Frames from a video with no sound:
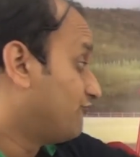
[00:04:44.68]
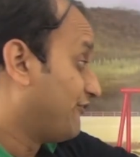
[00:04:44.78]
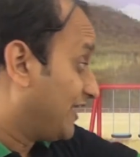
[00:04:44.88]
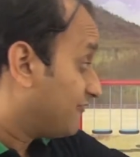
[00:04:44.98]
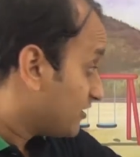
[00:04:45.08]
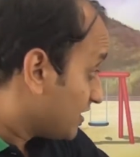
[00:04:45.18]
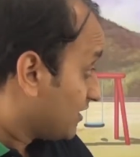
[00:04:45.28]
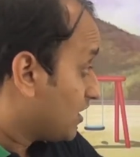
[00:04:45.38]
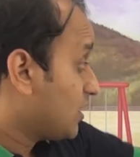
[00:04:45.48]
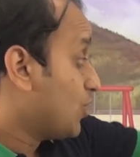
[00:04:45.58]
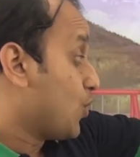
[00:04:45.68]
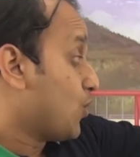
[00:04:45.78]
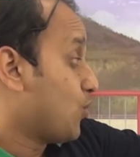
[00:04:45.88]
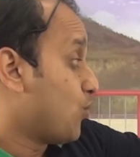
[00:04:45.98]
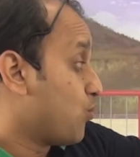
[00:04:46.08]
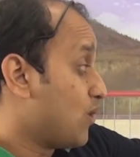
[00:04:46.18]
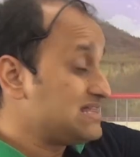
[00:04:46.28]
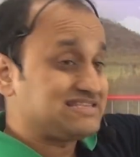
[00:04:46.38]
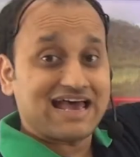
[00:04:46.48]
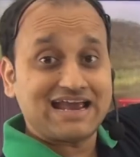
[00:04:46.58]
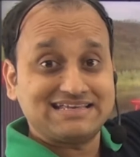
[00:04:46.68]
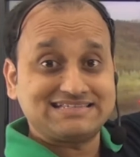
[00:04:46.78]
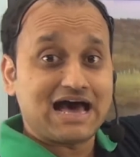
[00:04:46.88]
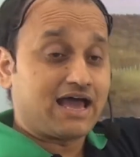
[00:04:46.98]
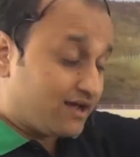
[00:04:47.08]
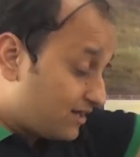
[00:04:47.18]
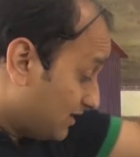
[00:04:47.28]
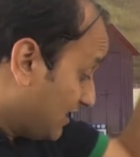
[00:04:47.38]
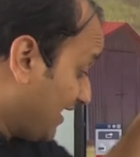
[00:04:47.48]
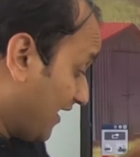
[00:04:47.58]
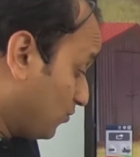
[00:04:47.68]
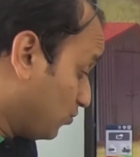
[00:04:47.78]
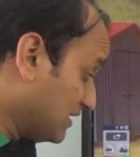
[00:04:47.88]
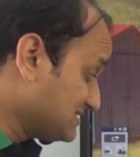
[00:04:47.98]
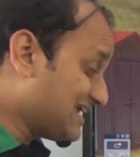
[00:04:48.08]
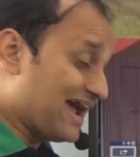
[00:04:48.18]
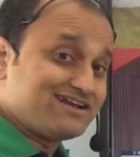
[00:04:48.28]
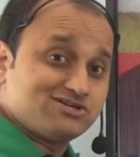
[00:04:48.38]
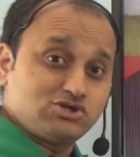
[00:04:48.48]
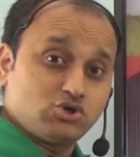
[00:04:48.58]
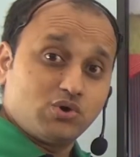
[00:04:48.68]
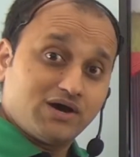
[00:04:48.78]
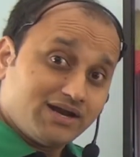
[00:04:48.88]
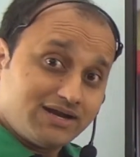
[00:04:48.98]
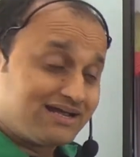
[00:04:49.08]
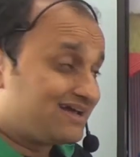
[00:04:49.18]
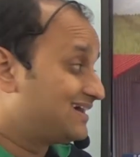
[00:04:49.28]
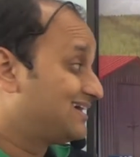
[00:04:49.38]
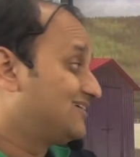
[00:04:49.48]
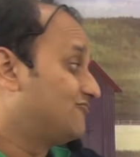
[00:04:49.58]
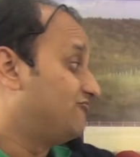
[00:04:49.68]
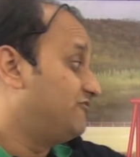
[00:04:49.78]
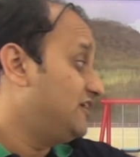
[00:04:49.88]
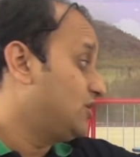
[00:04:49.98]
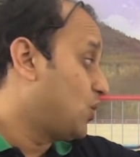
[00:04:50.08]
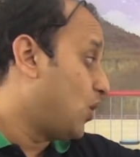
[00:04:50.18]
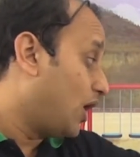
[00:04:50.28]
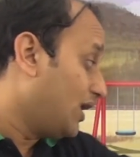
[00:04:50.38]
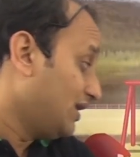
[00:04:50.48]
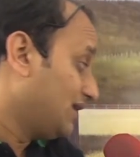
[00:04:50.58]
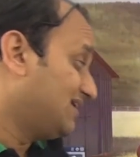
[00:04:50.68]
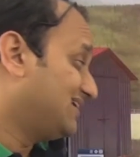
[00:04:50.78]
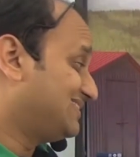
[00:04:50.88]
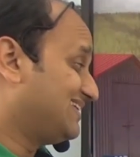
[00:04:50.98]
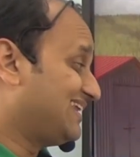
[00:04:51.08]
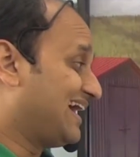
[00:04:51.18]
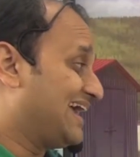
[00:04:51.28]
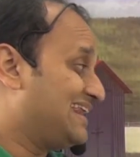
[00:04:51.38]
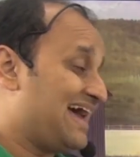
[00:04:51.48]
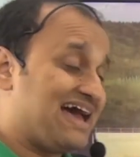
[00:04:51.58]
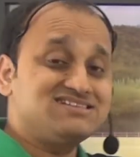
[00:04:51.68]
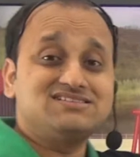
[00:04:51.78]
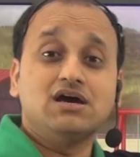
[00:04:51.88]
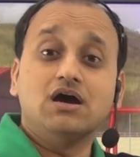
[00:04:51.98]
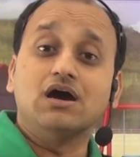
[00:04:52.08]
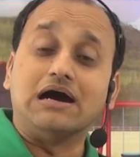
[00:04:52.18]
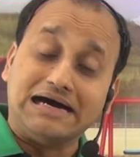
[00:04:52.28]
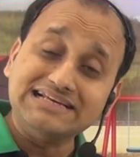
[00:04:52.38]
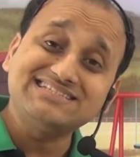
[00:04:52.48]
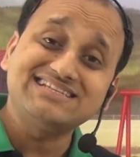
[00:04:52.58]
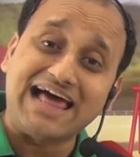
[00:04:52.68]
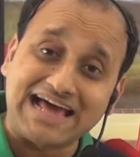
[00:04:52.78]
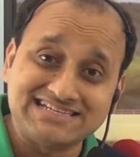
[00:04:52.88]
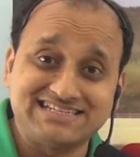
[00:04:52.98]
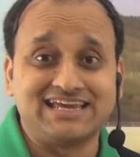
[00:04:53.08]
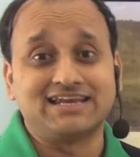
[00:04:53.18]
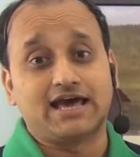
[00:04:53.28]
whenever one side is higher and one side is lower, we call the line as a slanting